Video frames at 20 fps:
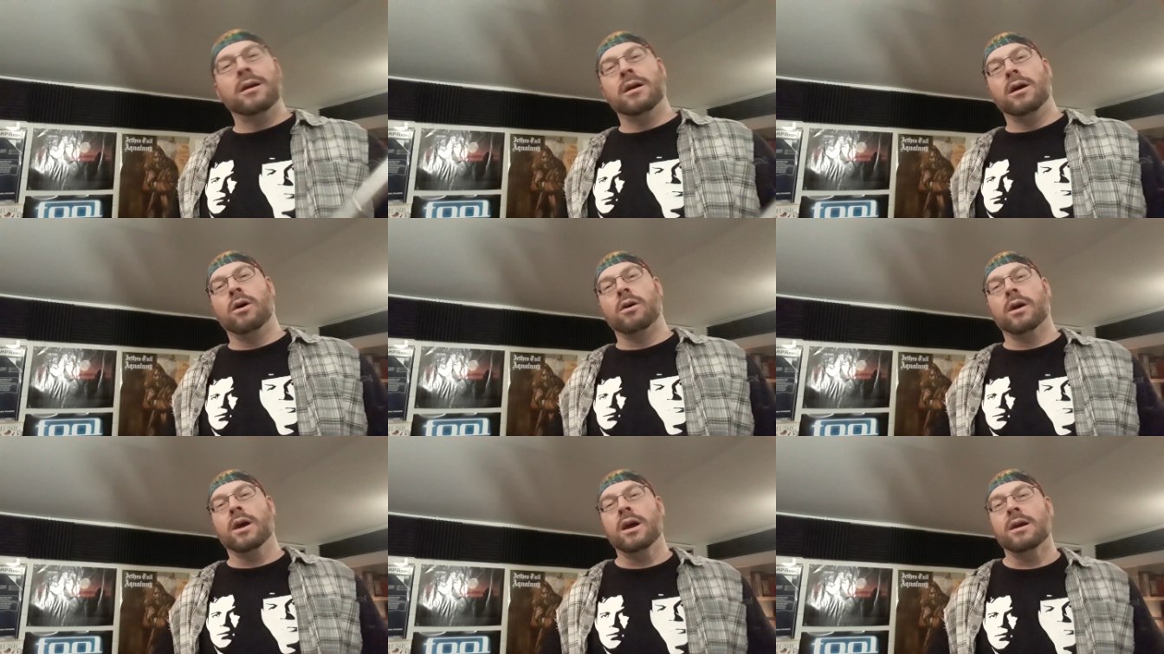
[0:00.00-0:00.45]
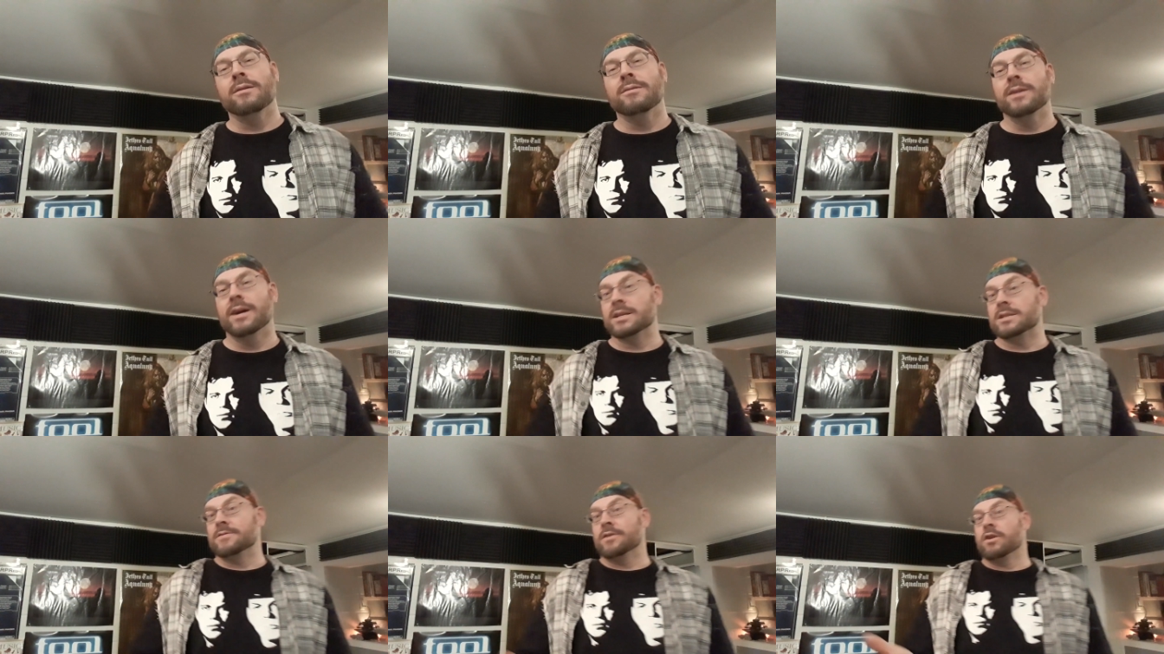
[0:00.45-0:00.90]
Okay,
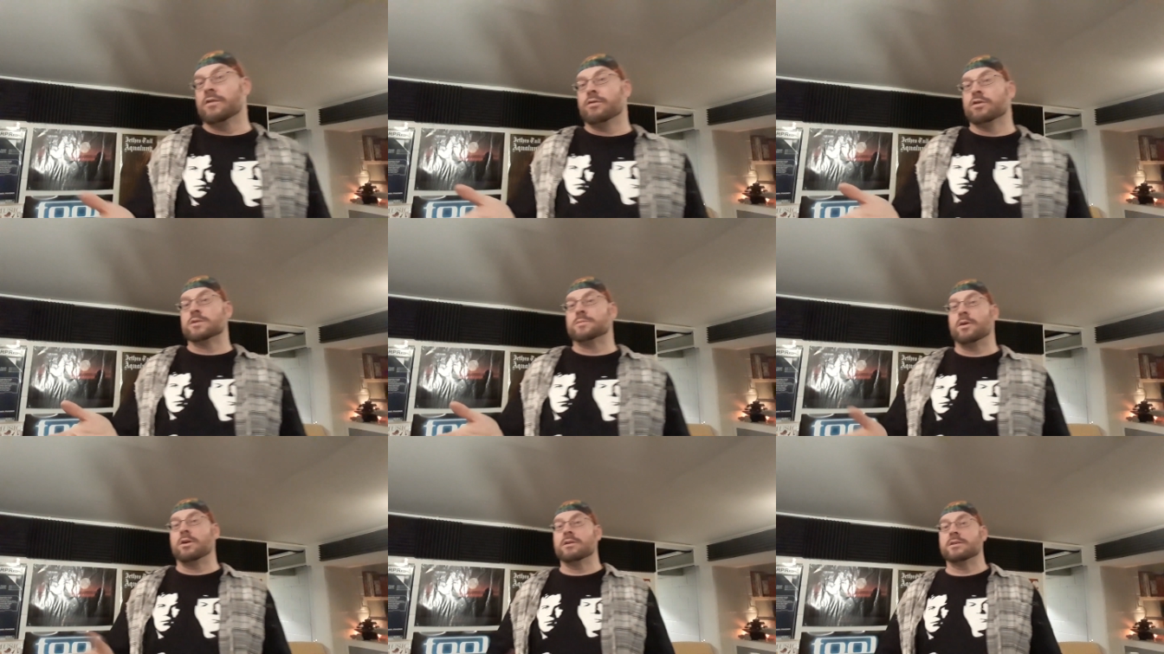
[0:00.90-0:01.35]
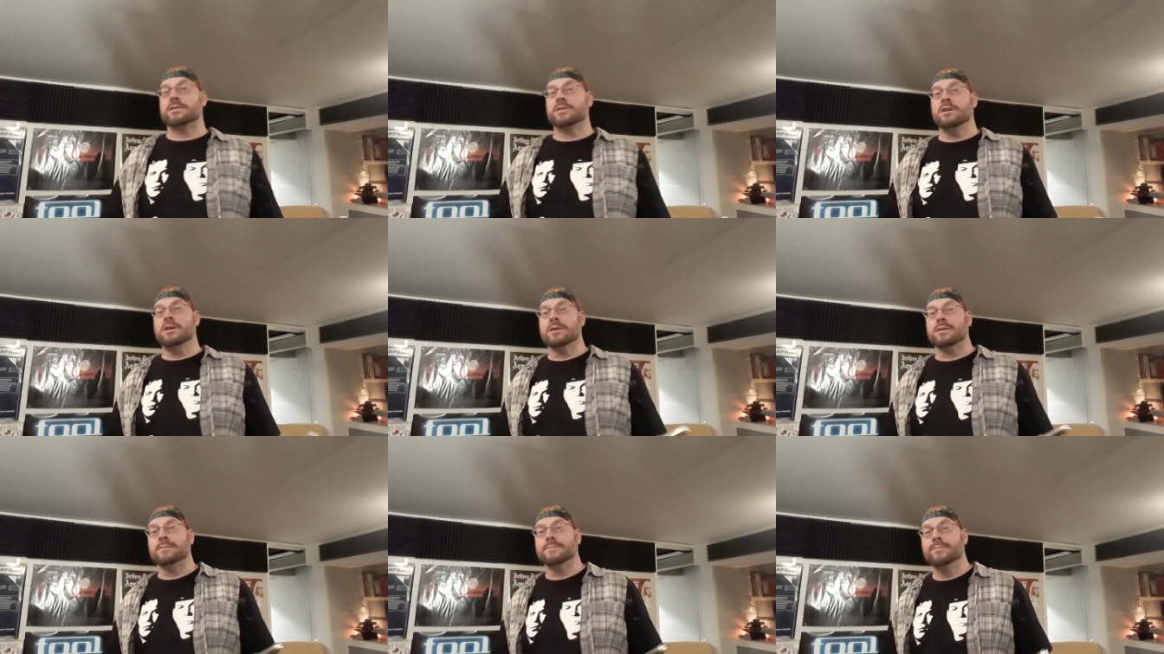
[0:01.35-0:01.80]
that's the very first part of the
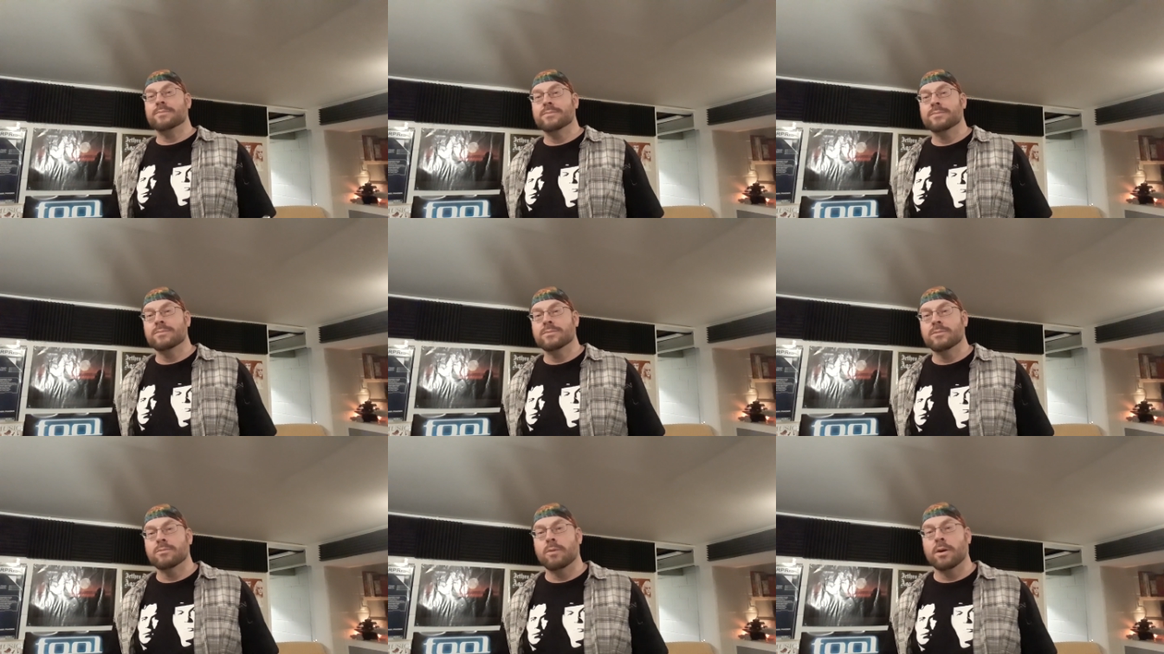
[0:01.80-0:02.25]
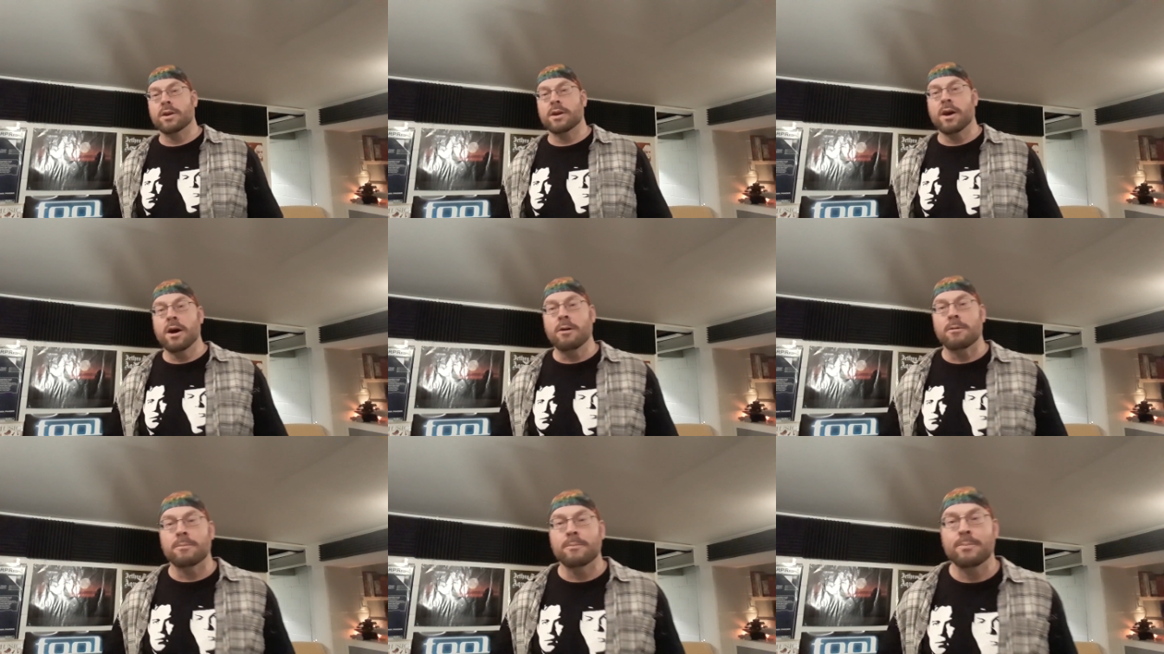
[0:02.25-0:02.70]
song. Way to
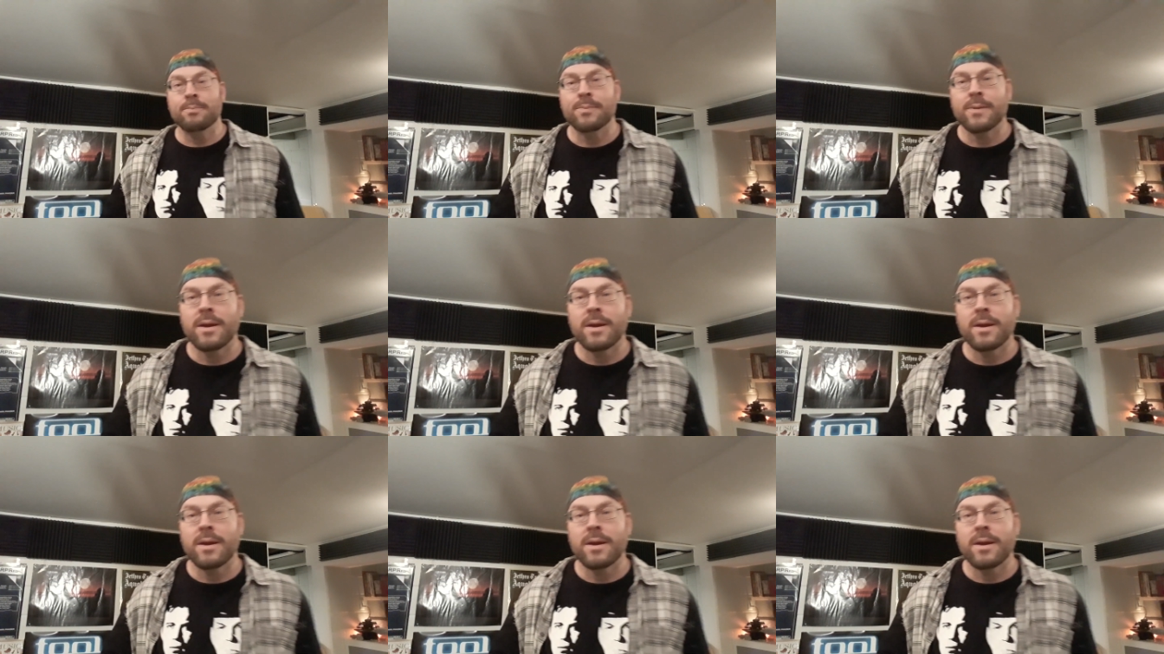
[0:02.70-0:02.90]
go.